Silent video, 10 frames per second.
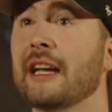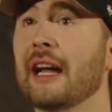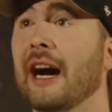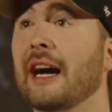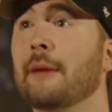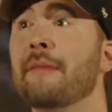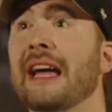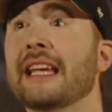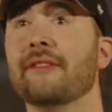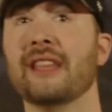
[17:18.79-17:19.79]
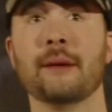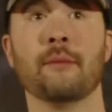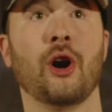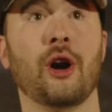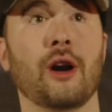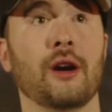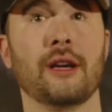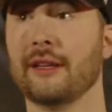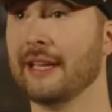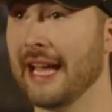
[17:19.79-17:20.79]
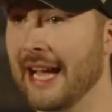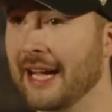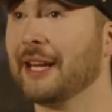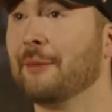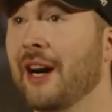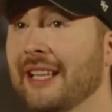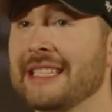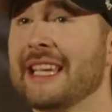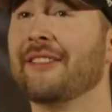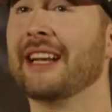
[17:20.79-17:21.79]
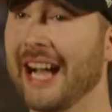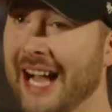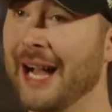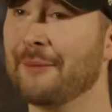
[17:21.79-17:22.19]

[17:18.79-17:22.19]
Many of them are, come on, let's give it up.